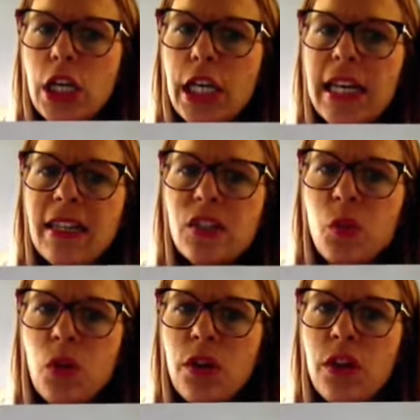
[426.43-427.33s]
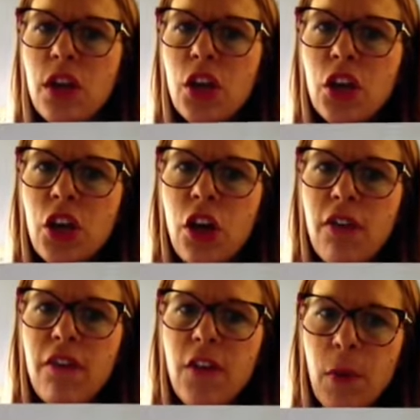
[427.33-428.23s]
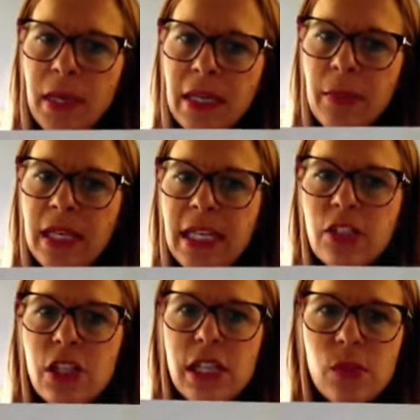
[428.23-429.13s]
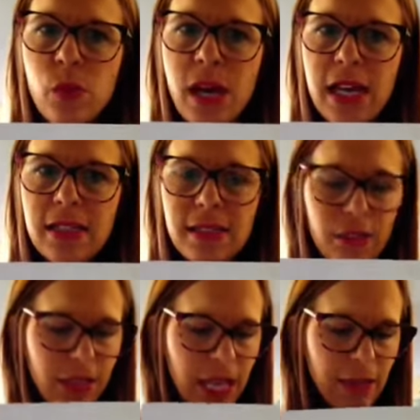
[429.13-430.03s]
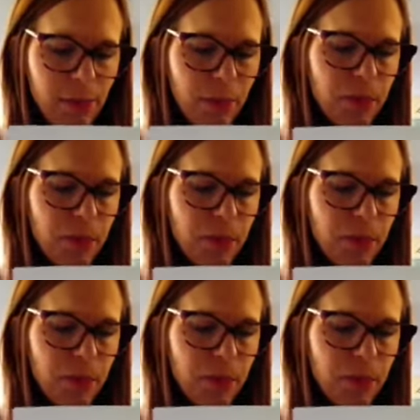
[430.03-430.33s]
each one of the k phoneme in each of these words, okay?